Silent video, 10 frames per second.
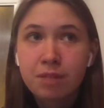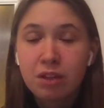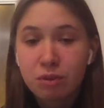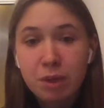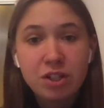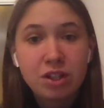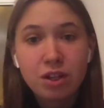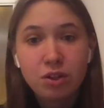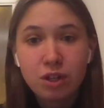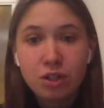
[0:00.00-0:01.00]
information
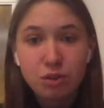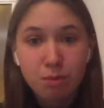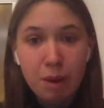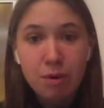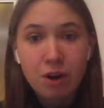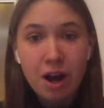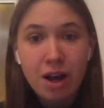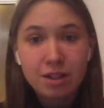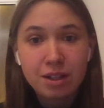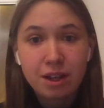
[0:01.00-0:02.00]
that you need to
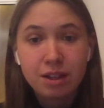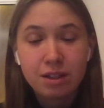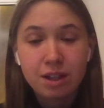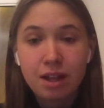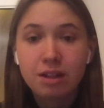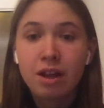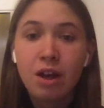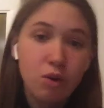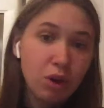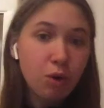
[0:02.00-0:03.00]
memorize and then
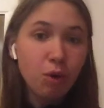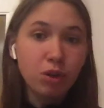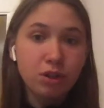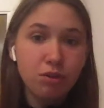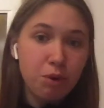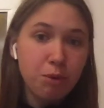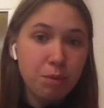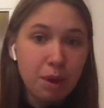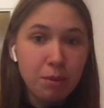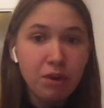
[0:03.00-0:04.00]
recall it from your
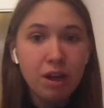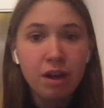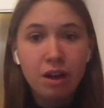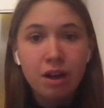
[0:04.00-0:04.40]
memory.